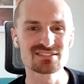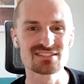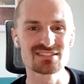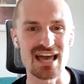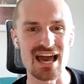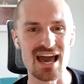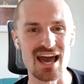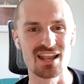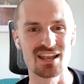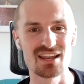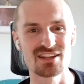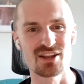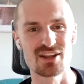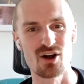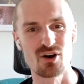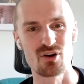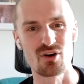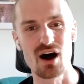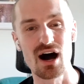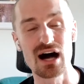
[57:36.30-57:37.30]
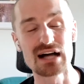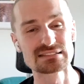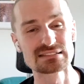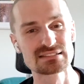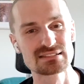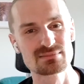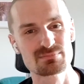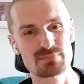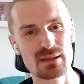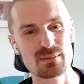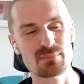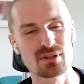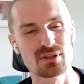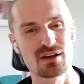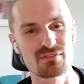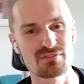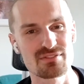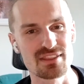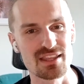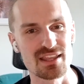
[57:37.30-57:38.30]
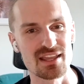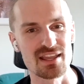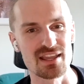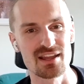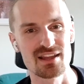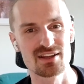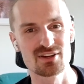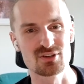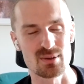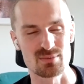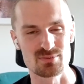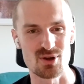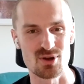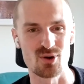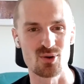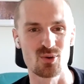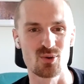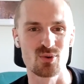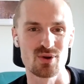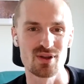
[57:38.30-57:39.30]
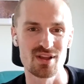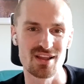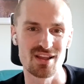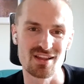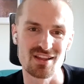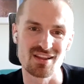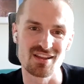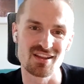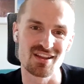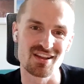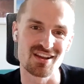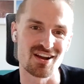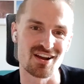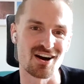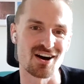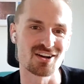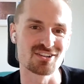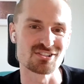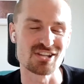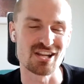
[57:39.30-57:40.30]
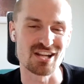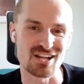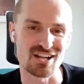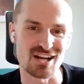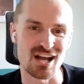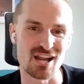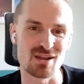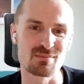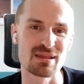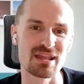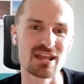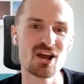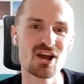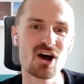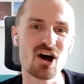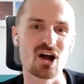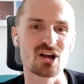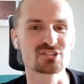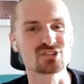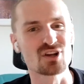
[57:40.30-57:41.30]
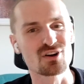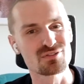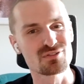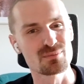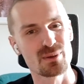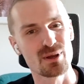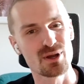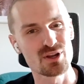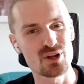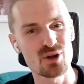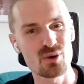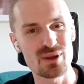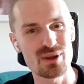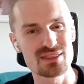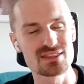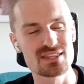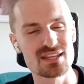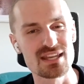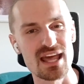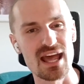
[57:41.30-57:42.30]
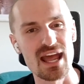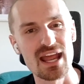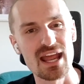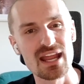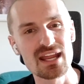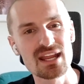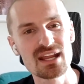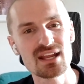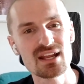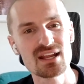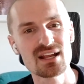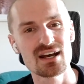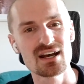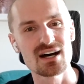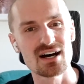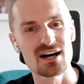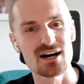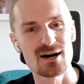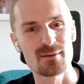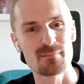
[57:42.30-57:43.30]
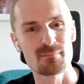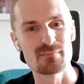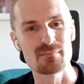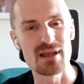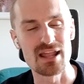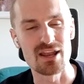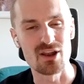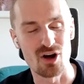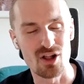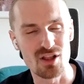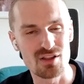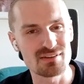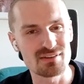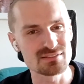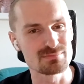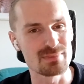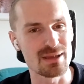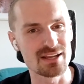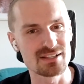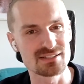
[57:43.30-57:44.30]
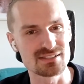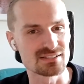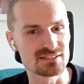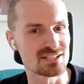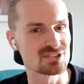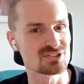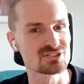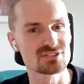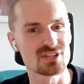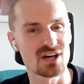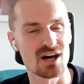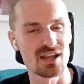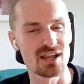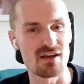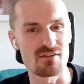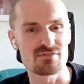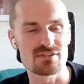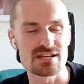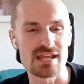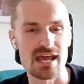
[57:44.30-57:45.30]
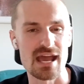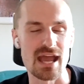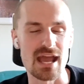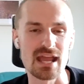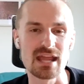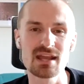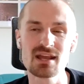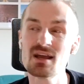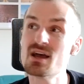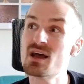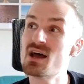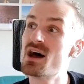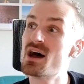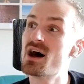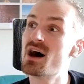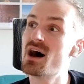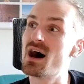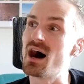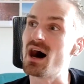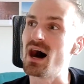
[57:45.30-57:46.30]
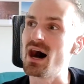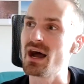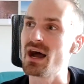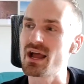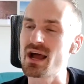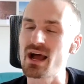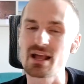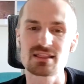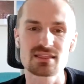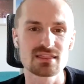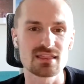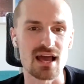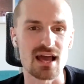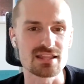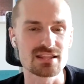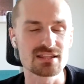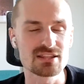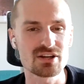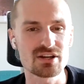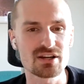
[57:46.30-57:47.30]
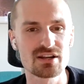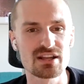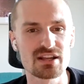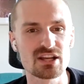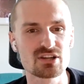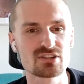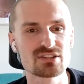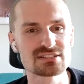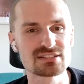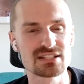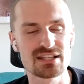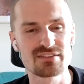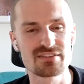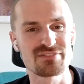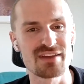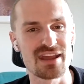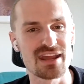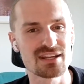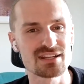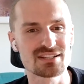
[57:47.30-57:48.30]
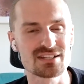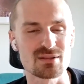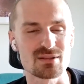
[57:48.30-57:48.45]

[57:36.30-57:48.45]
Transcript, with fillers: that you know us people of the crypto uh, on chain economy are so familiar with today, um, and all of us make decisions on every day. I, I, think they're going to increasingly fade into the